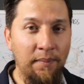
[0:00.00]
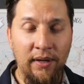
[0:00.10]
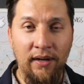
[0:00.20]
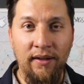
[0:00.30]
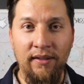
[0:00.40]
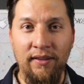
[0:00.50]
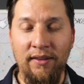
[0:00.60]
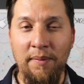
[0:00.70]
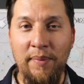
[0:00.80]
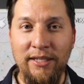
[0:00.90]
but
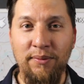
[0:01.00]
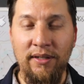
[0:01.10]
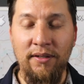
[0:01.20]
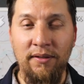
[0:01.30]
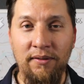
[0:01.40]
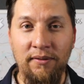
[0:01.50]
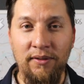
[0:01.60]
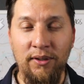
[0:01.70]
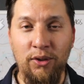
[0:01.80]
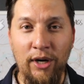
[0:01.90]
the best way to,
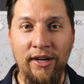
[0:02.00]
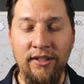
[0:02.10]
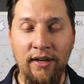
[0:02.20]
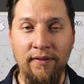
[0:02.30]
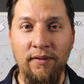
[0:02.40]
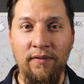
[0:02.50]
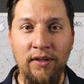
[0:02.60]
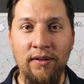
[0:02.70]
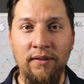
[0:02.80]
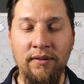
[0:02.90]
to train yourself to
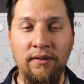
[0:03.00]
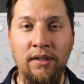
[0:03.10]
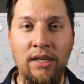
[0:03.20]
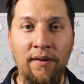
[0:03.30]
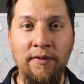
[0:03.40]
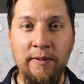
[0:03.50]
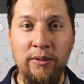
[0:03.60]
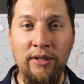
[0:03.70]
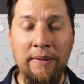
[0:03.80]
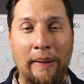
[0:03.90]
feel the difference
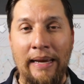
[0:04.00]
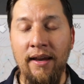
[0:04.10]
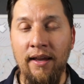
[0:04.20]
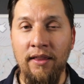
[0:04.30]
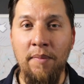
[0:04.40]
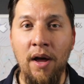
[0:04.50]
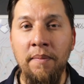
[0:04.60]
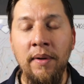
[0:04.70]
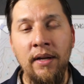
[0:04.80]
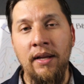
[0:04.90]
between the bite and the bottom